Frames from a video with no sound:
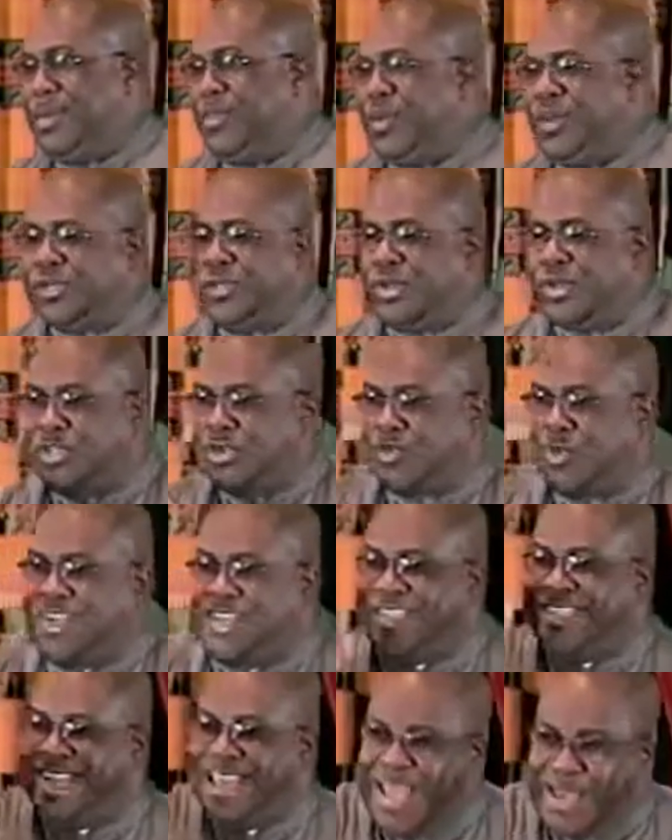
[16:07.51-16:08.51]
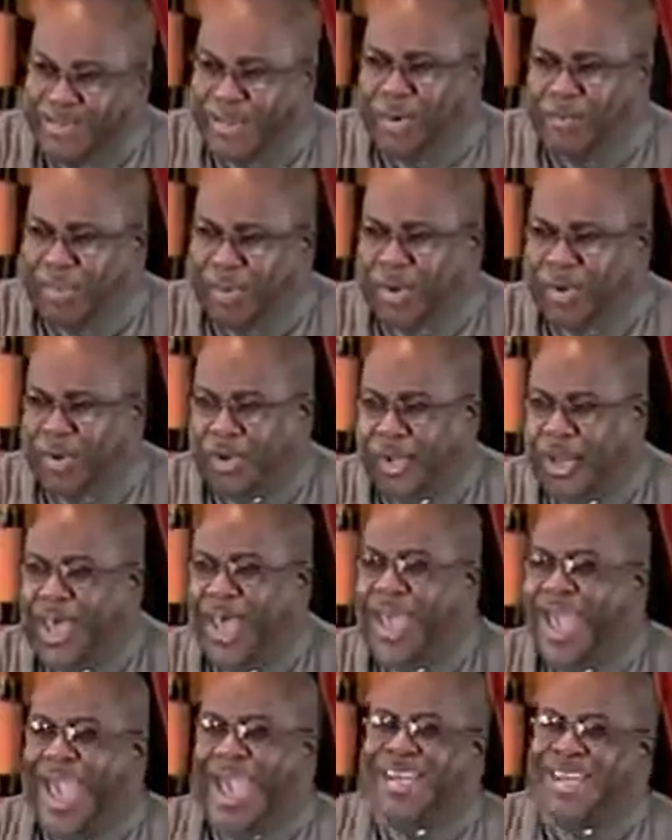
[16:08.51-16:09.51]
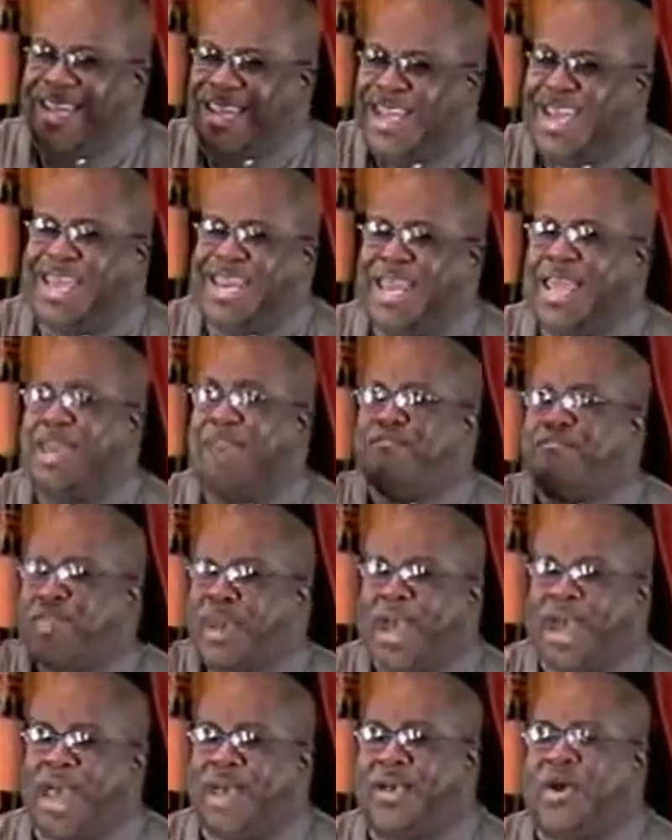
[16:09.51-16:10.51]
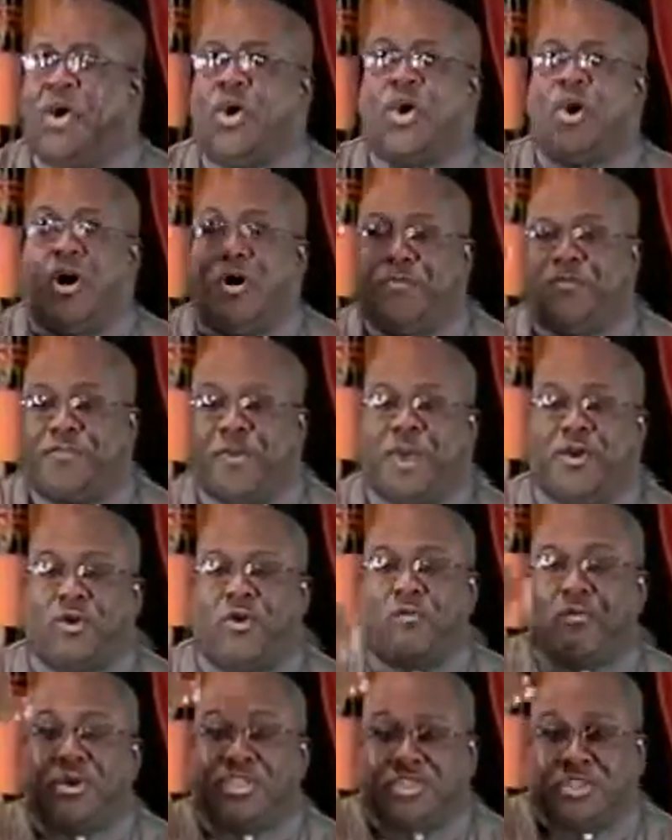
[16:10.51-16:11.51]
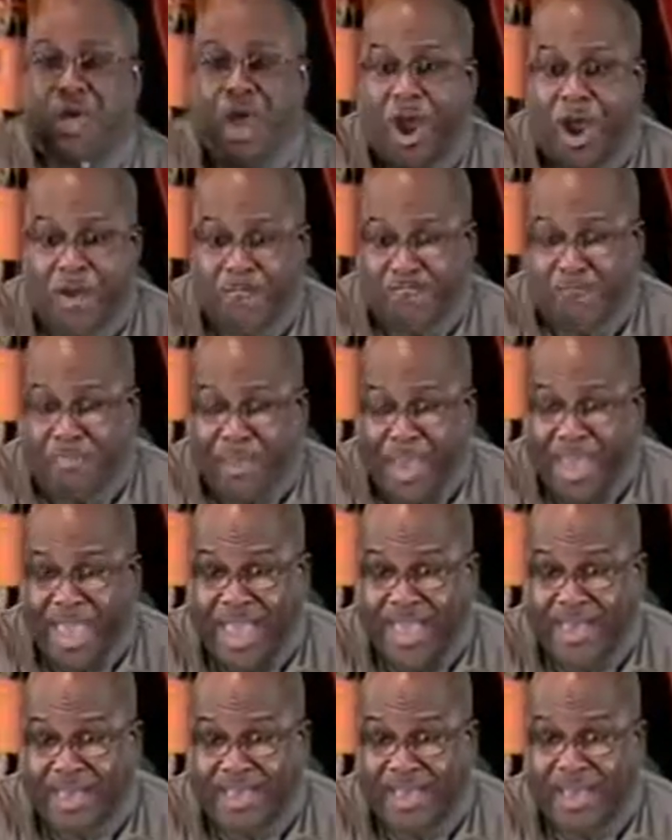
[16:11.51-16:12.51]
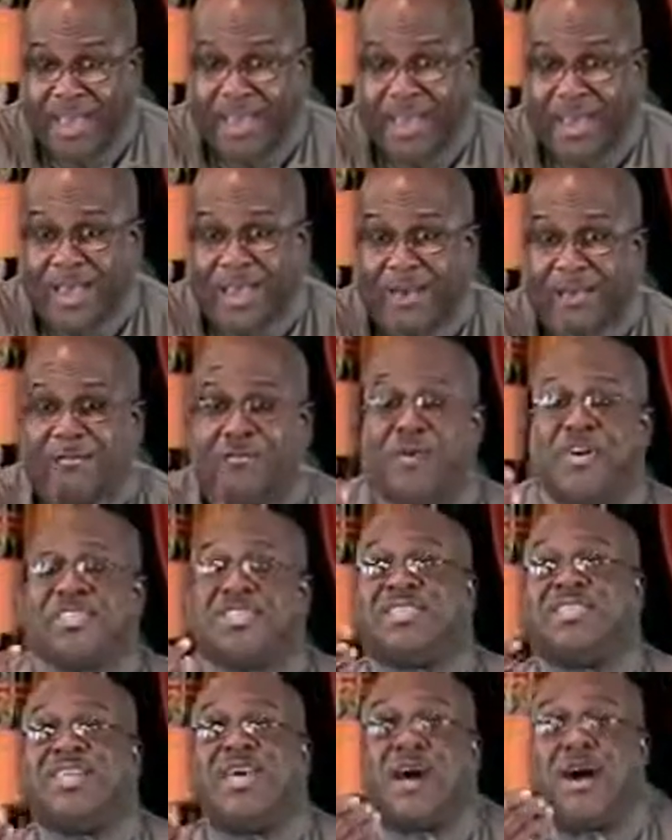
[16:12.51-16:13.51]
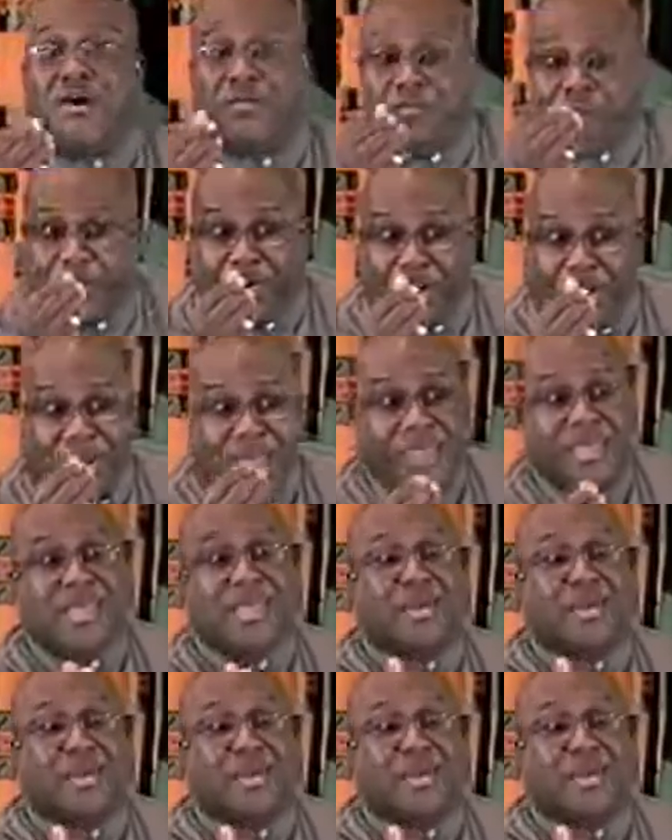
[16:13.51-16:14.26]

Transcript: which was redeemable at any bank or Federal Reserve bank for silver in the